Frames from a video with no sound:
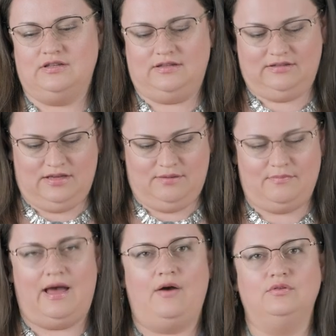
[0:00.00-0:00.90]
that the
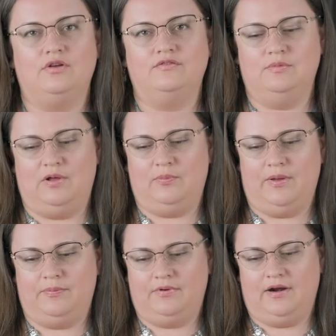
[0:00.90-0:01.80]
amount of the bell
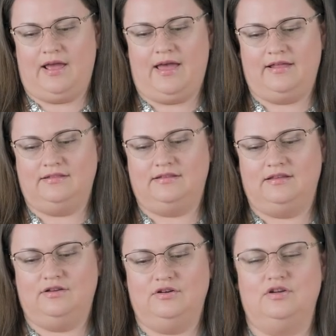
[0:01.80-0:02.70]
pepper and
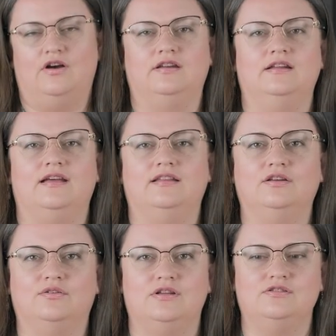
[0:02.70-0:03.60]
the green onion and the
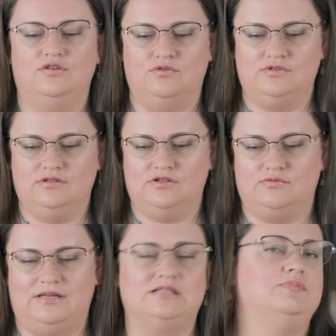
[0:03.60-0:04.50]
greens you use in
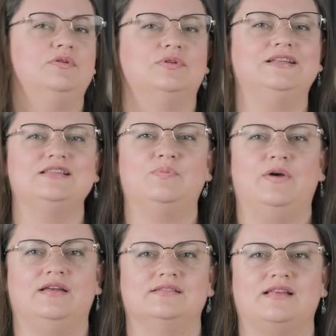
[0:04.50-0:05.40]
this recipe really
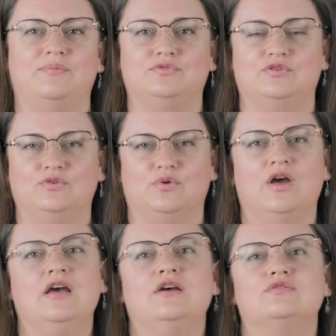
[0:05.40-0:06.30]
depends up to you.
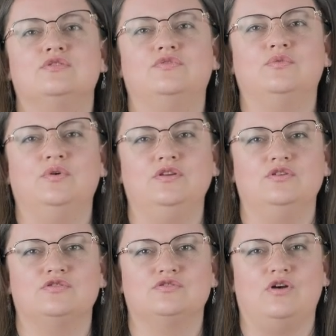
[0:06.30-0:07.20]
So if you want
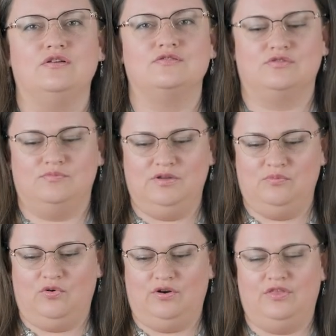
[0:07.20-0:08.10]
your sauce to be
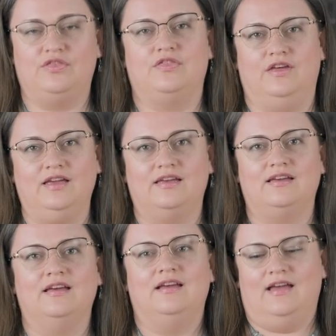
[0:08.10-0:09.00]
more thick
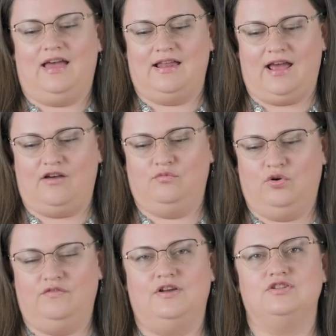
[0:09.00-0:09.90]
and have
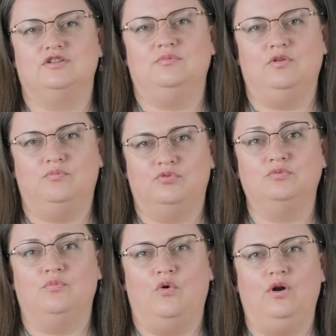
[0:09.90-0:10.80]
more vegetable,
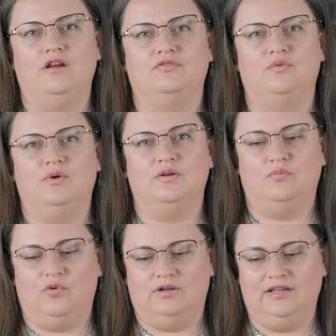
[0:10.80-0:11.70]
put more. If you want it
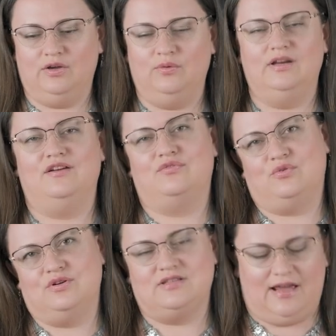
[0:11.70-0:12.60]
more liquidy, of
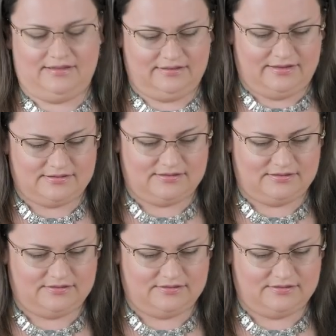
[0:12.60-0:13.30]
course, add less.